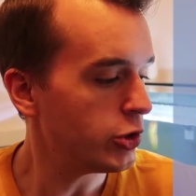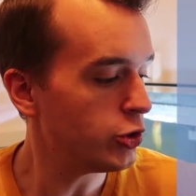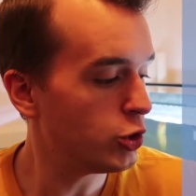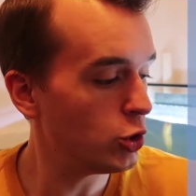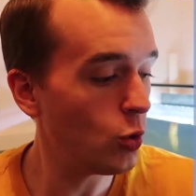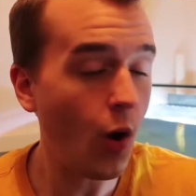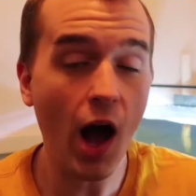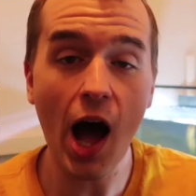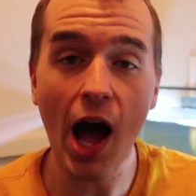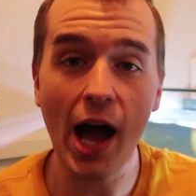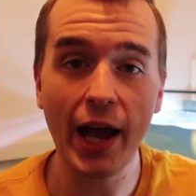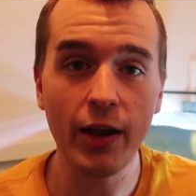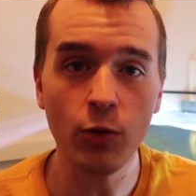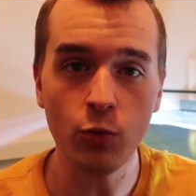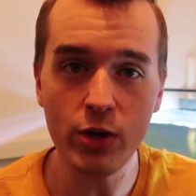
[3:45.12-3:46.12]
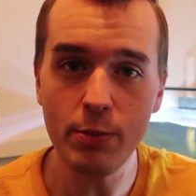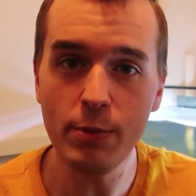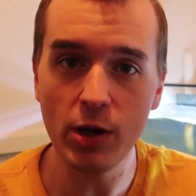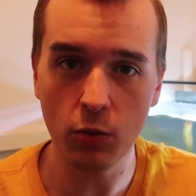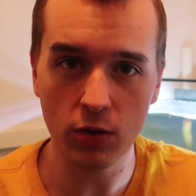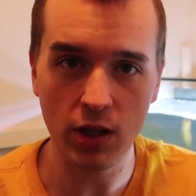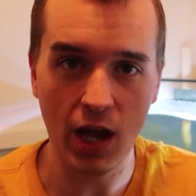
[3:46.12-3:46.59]
Do I
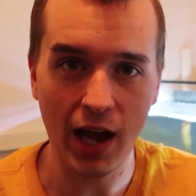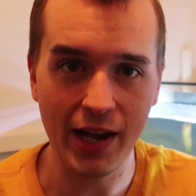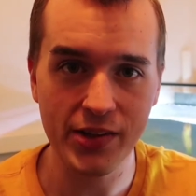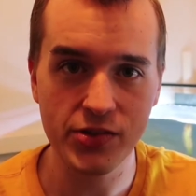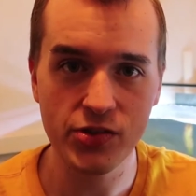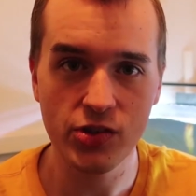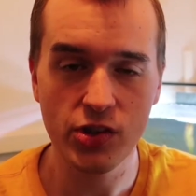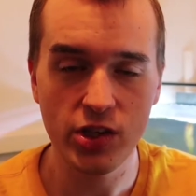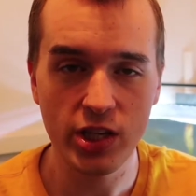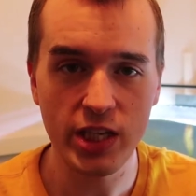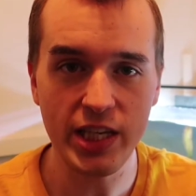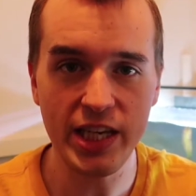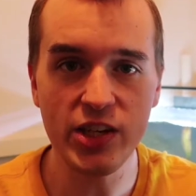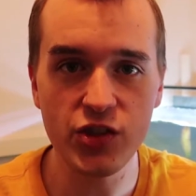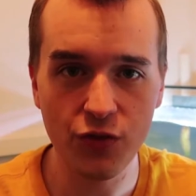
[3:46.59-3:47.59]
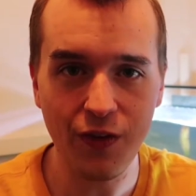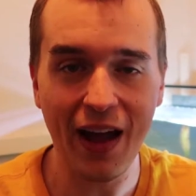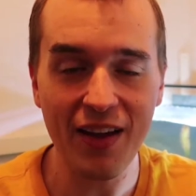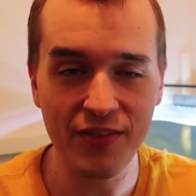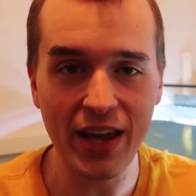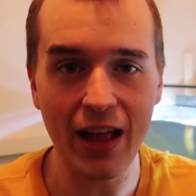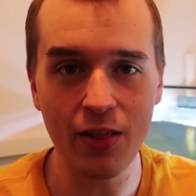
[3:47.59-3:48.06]
remineralize each
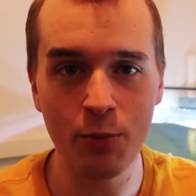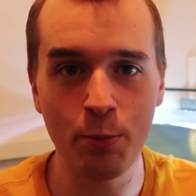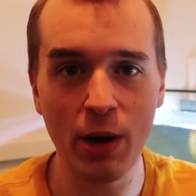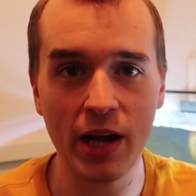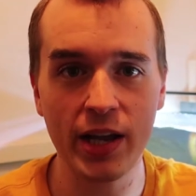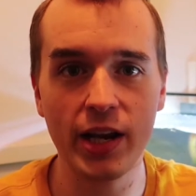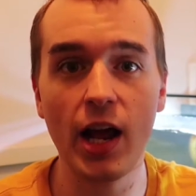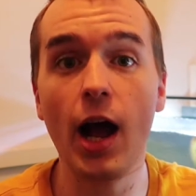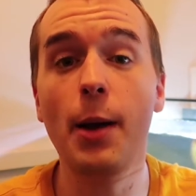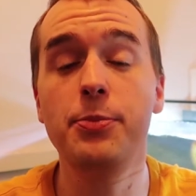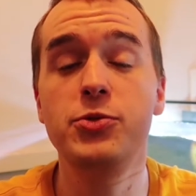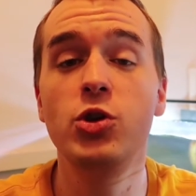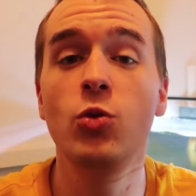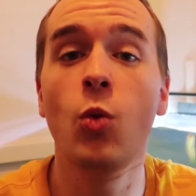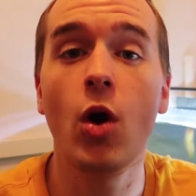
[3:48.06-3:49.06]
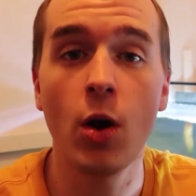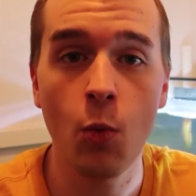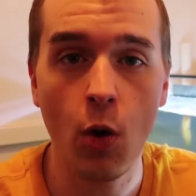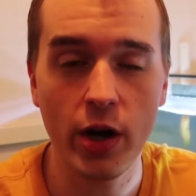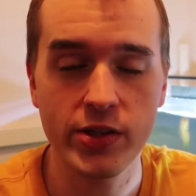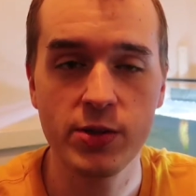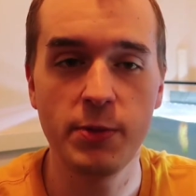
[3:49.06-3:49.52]
5-gallon bucket up to where I
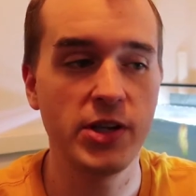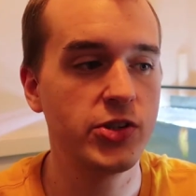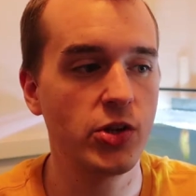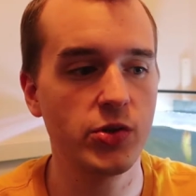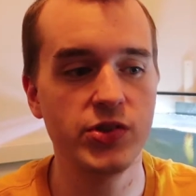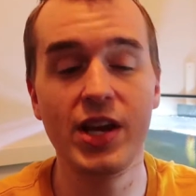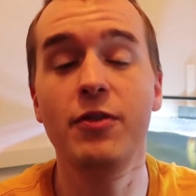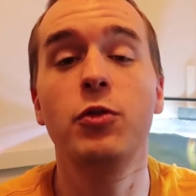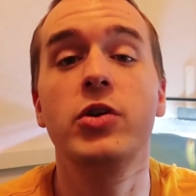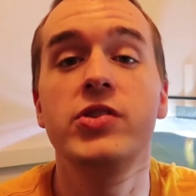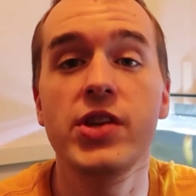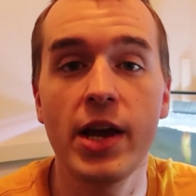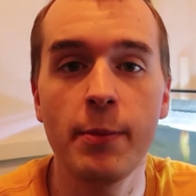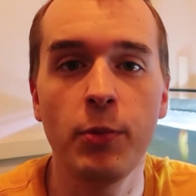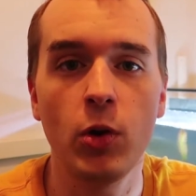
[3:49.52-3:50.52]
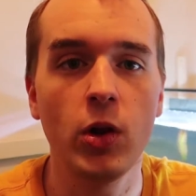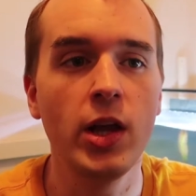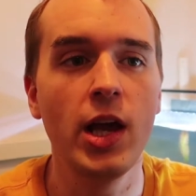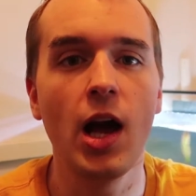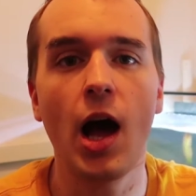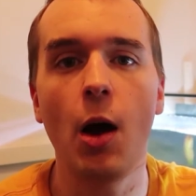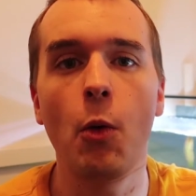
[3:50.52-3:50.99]
want it to be? So say, for example,
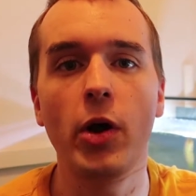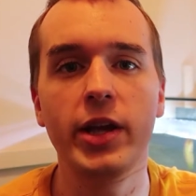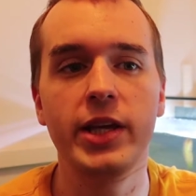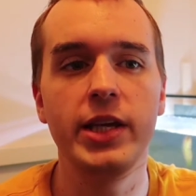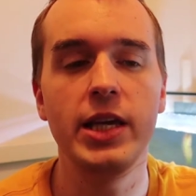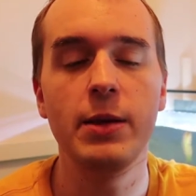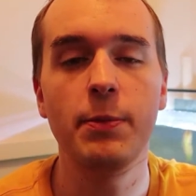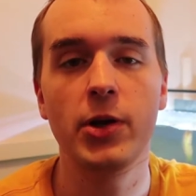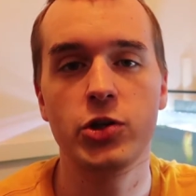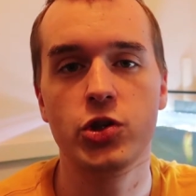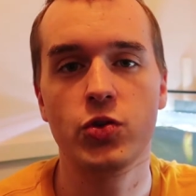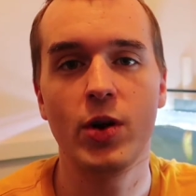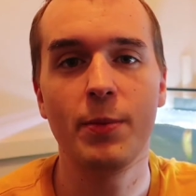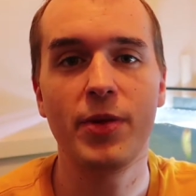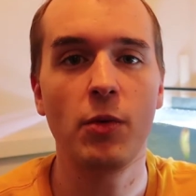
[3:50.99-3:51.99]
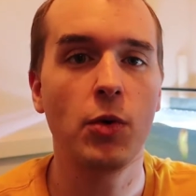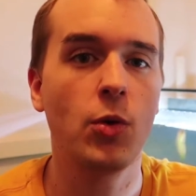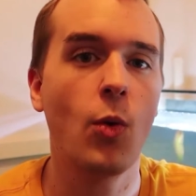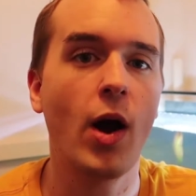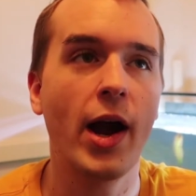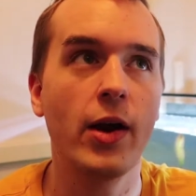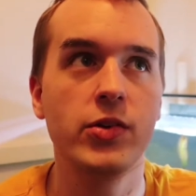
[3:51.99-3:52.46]
I want to keep a shrimp that
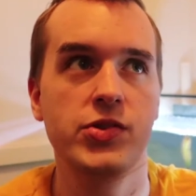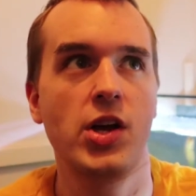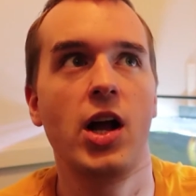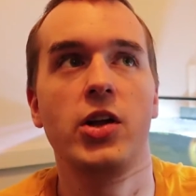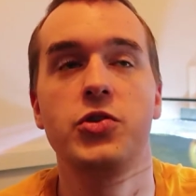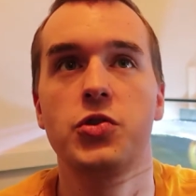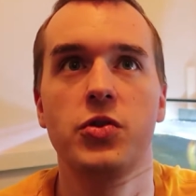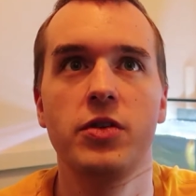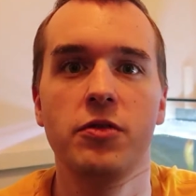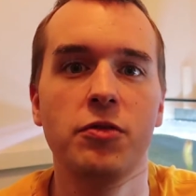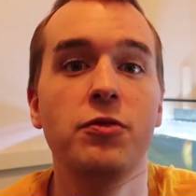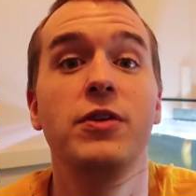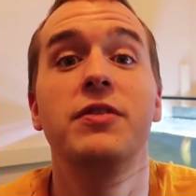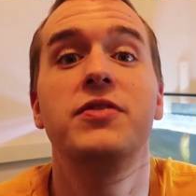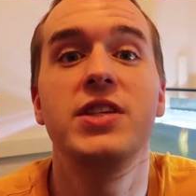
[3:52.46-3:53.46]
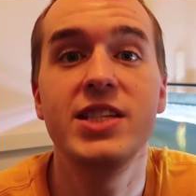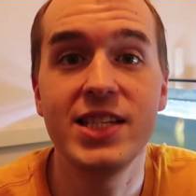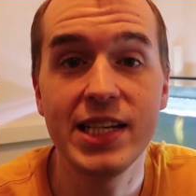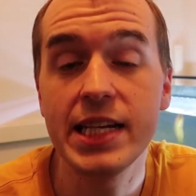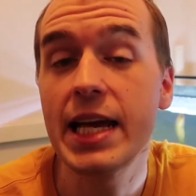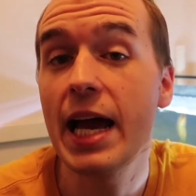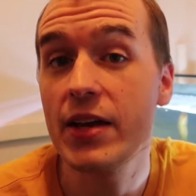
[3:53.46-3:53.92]
requires 150
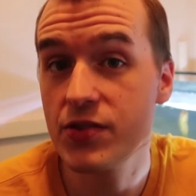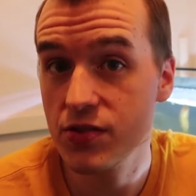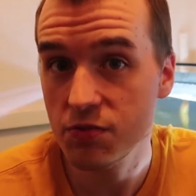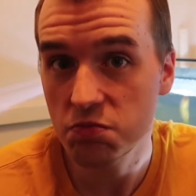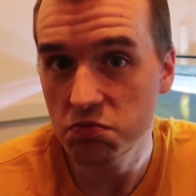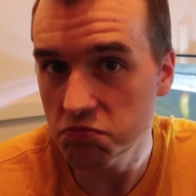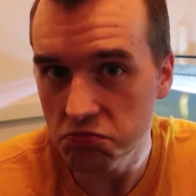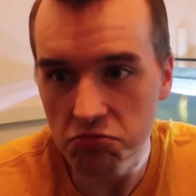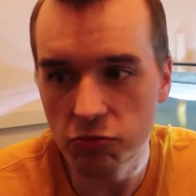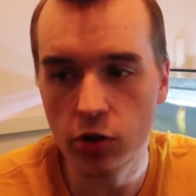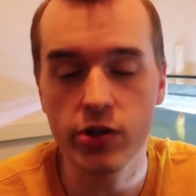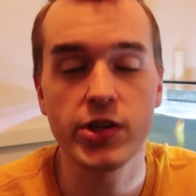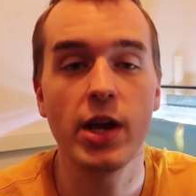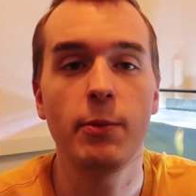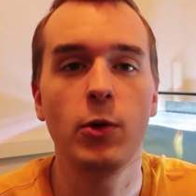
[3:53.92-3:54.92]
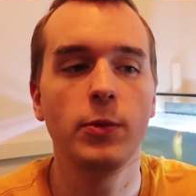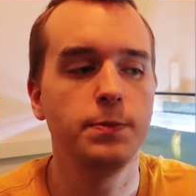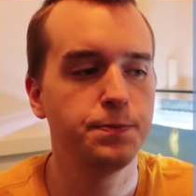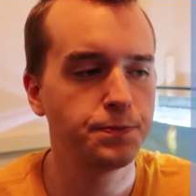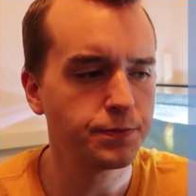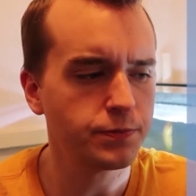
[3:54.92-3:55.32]
TDS, for example.